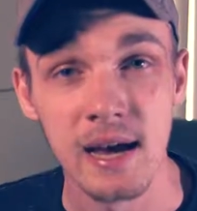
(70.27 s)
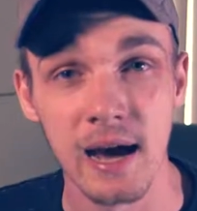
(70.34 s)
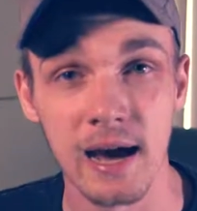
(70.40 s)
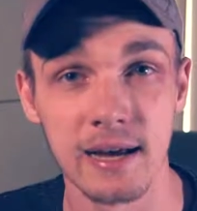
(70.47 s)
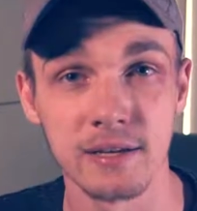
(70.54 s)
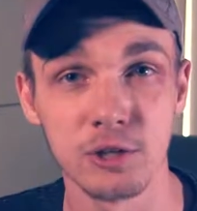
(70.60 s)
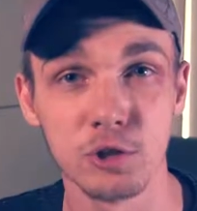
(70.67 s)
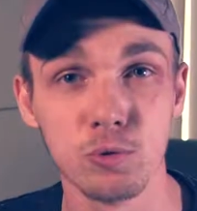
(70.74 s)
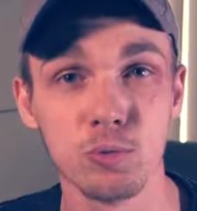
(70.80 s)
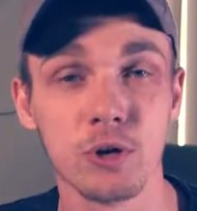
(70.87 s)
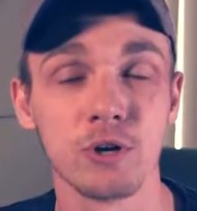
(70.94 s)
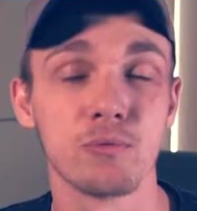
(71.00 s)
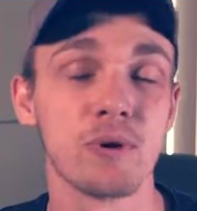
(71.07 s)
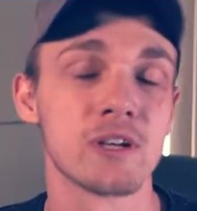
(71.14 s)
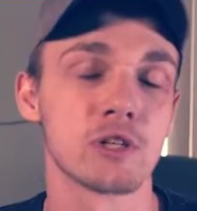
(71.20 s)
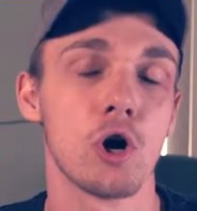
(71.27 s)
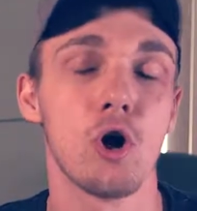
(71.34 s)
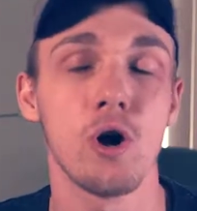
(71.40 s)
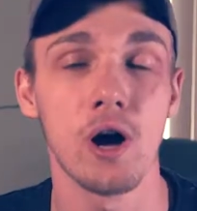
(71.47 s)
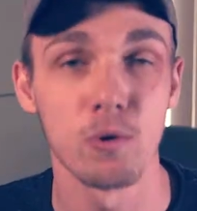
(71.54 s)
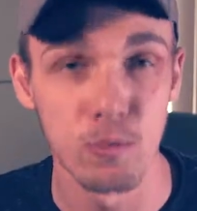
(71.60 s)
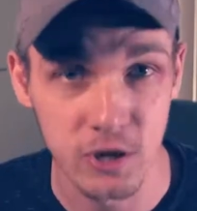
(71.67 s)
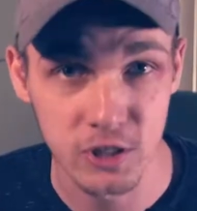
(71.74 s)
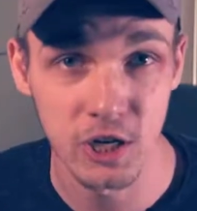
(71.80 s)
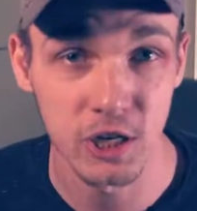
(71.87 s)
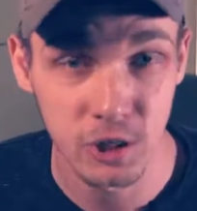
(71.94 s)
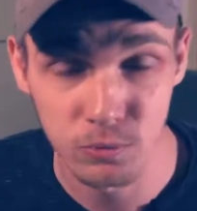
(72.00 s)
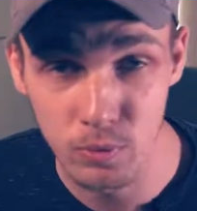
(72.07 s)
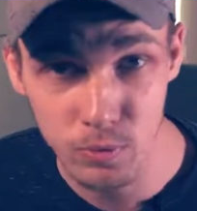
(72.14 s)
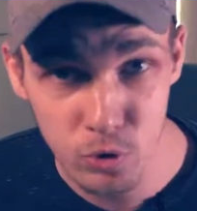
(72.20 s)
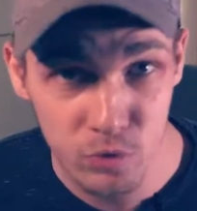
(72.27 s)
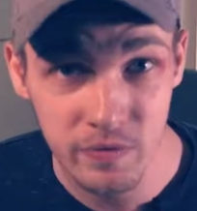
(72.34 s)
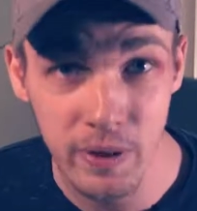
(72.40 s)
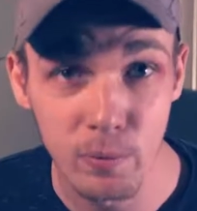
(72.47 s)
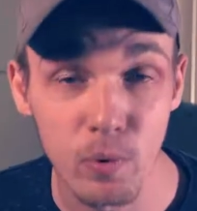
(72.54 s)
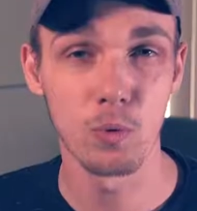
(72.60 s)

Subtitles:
and you would have wished, oh, I wish I could remove them.